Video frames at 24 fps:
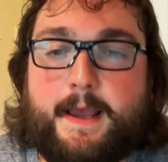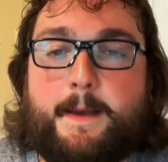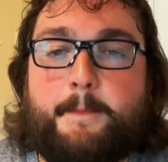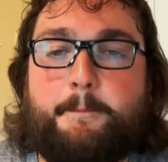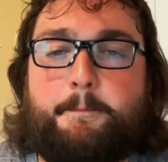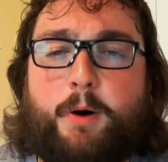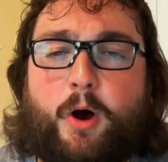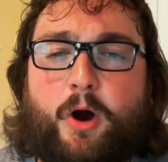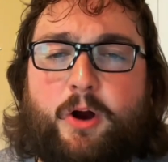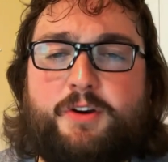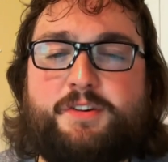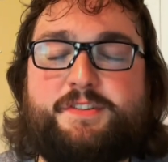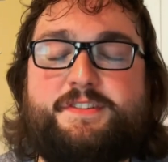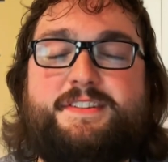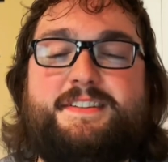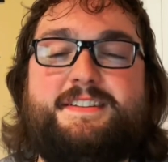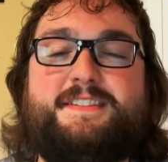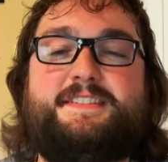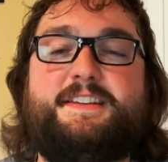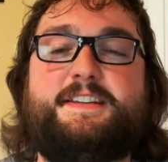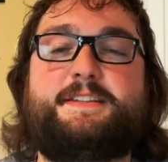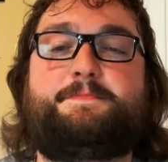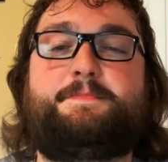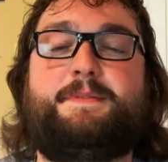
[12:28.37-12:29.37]

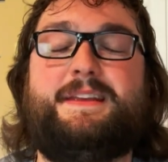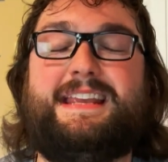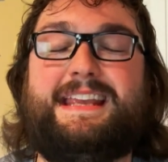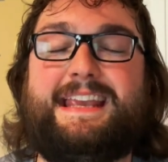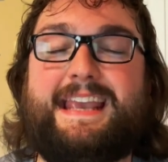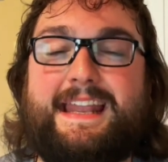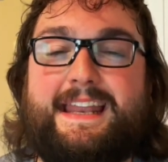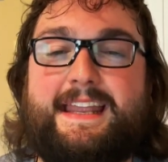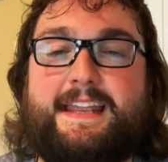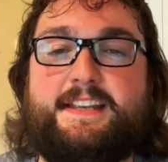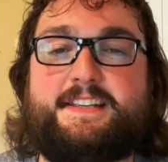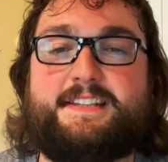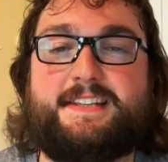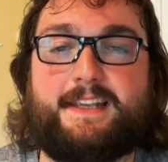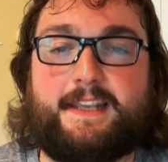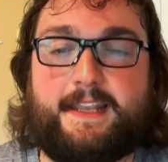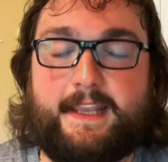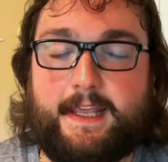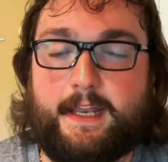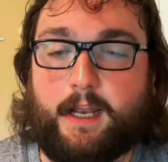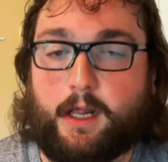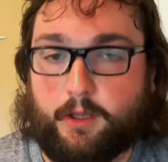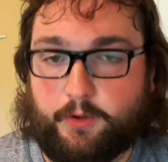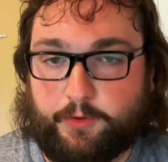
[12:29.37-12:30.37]
Parsons is beginning to
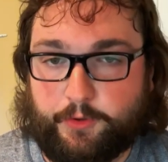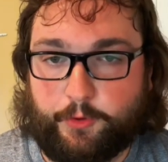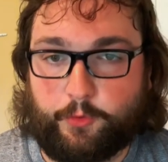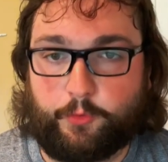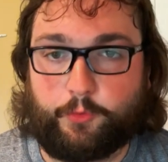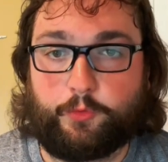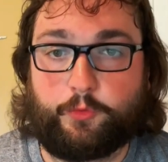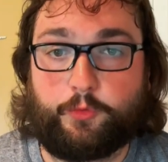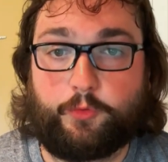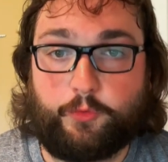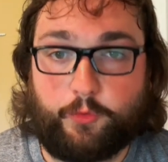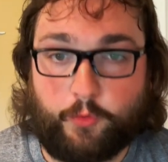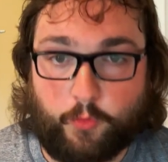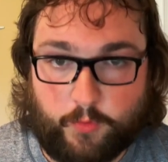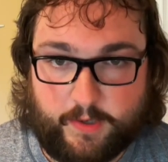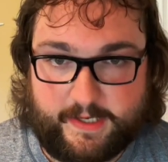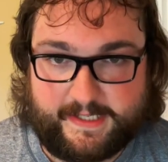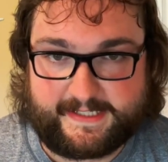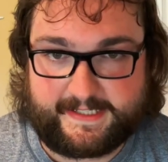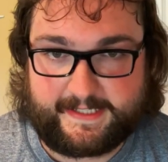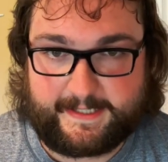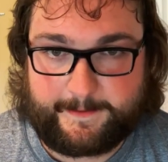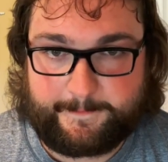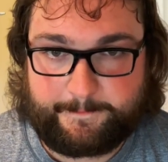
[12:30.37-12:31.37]
get a little
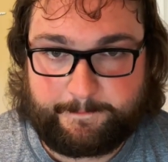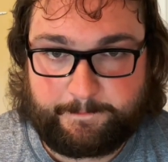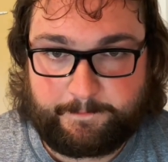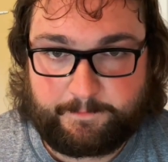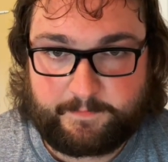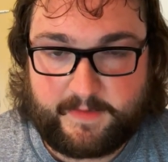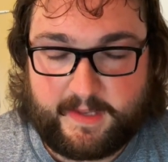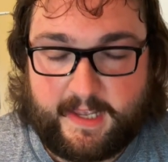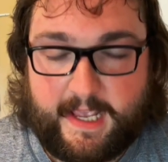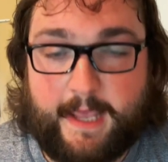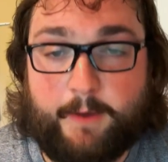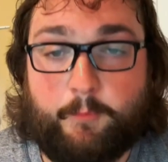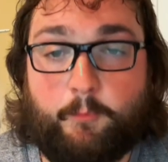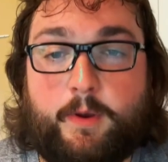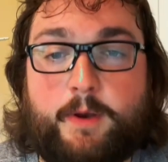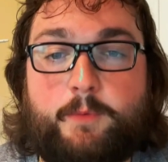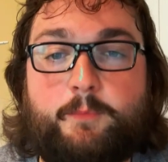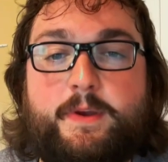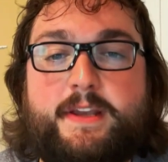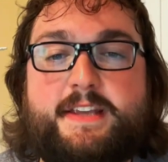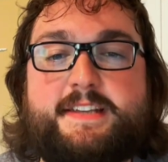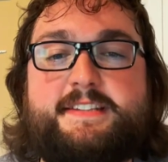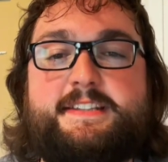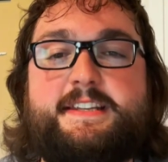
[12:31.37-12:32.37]
noisy. And when
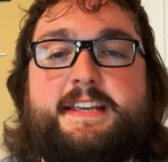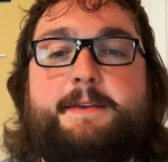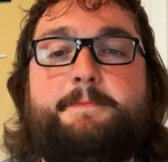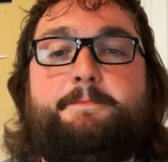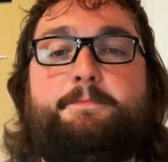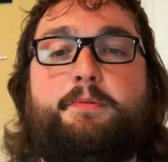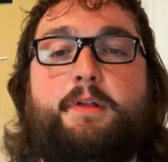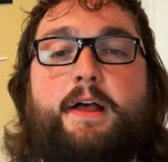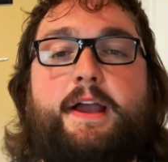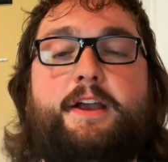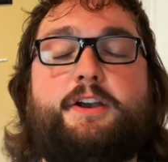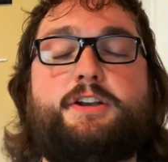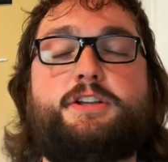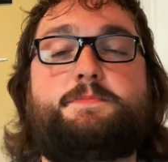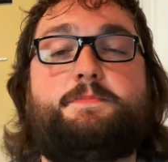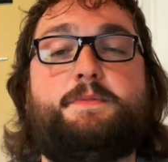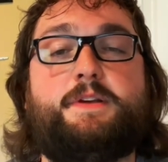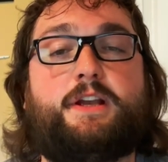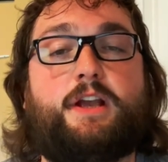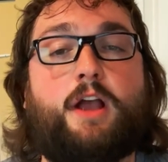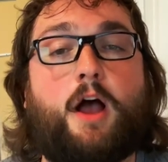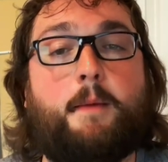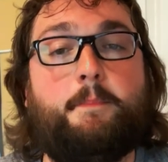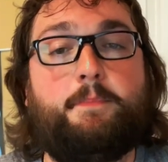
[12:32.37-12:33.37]
we see players
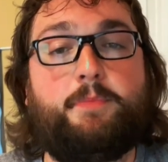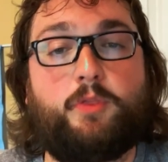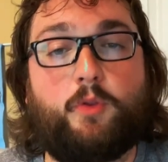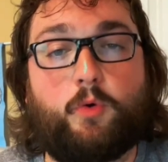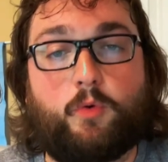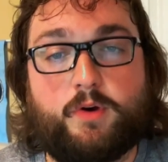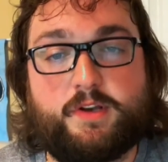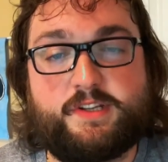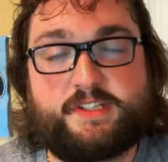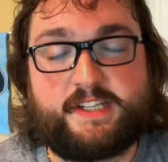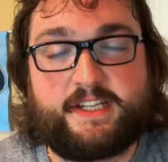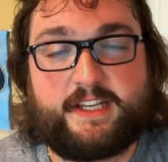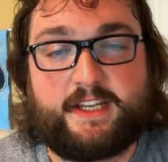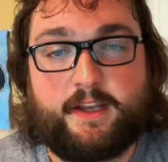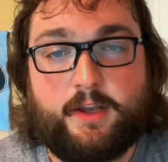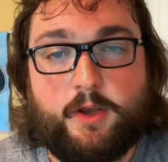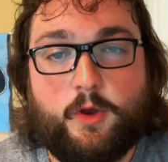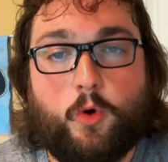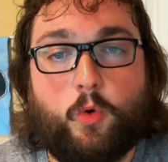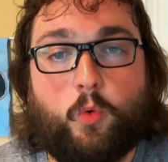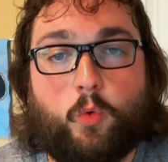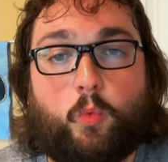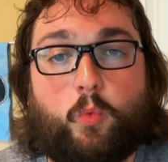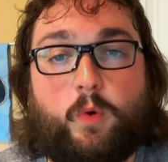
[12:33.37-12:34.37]
become noisy,
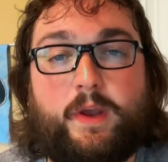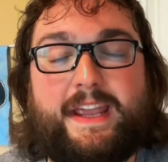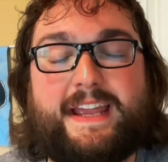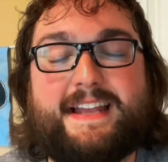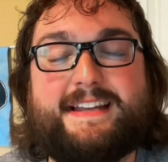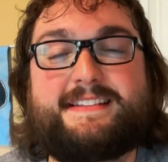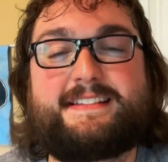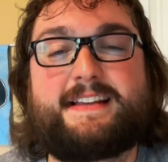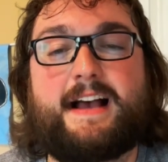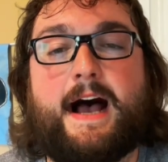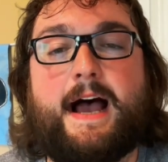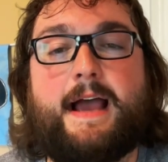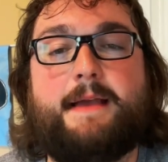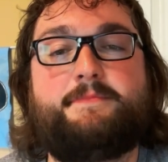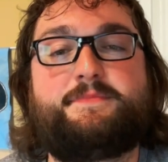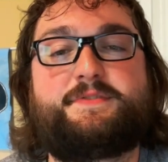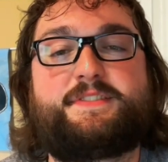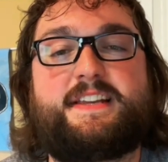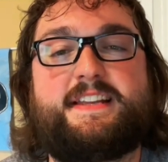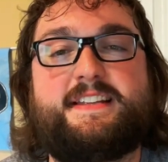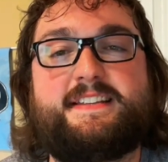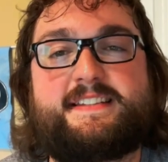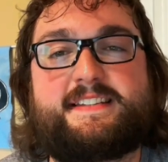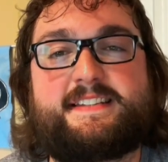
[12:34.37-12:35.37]
we at times
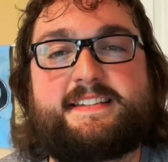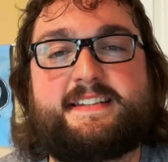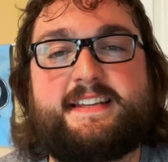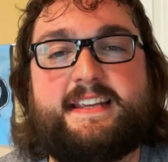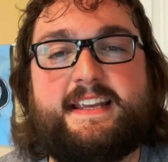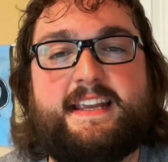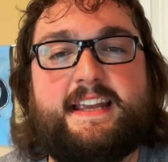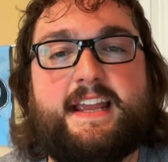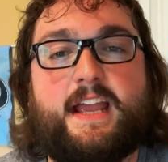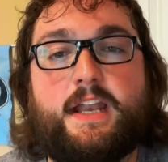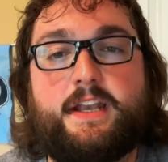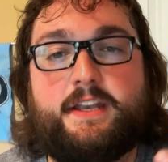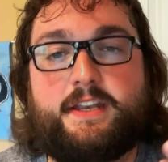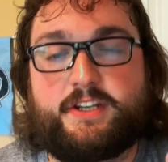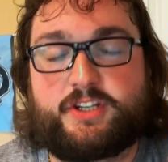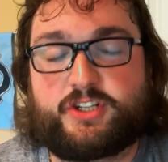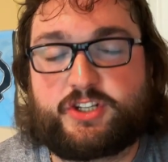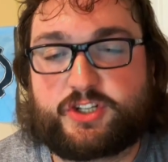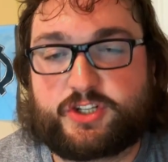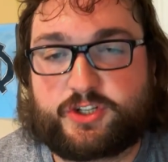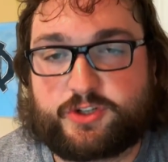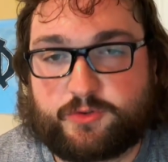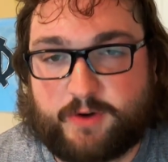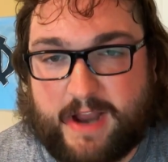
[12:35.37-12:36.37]
can see
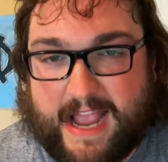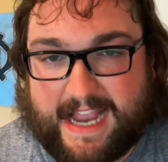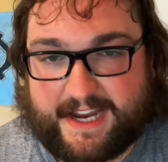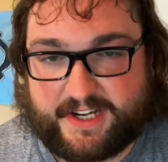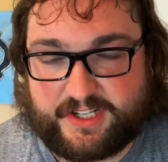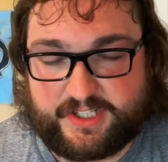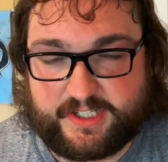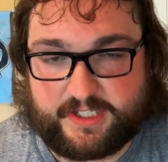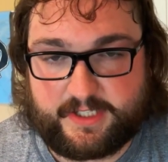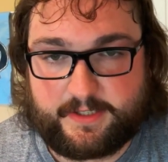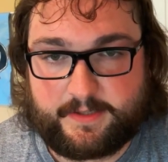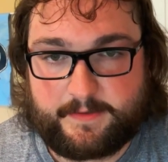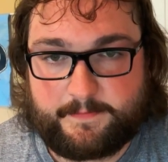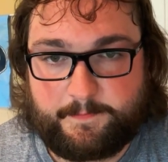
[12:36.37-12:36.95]
distraction.